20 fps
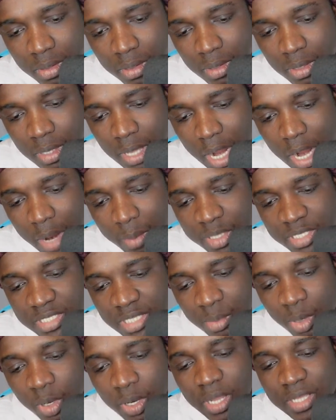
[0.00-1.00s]
All right, Mr.
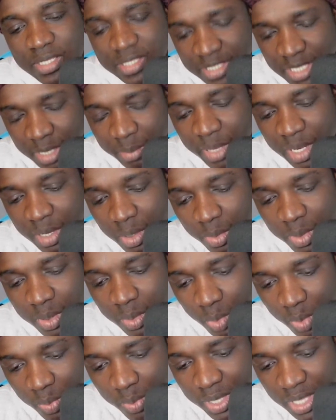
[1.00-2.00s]
Butler's statement,
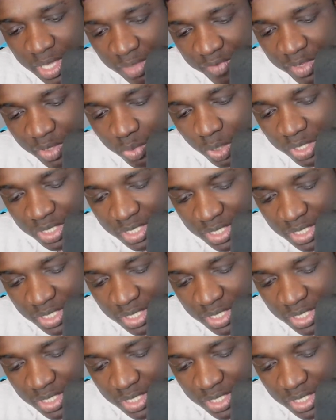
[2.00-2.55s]
we give it what he